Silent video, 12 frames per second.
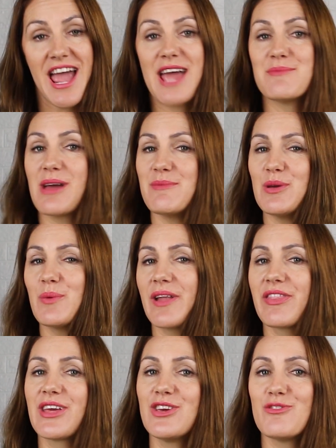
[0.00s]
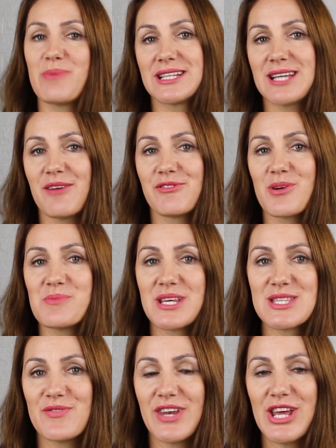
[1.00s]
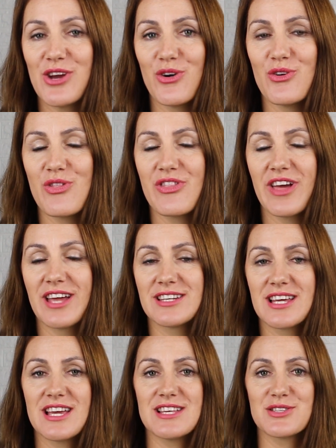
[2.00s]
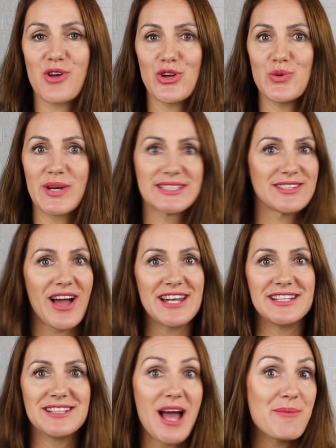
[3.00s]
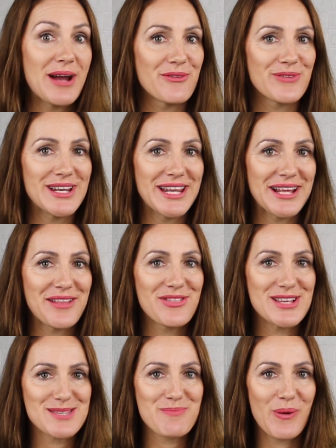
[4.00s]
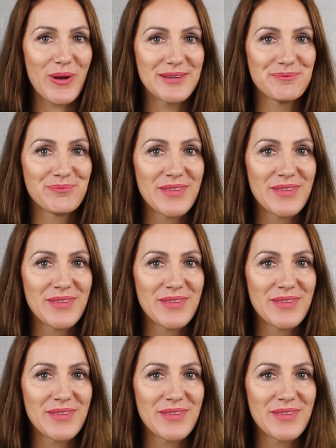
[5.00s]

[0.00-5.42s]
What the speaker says: and maybe one thing you've picked up from this video that has got you excited about reading this book.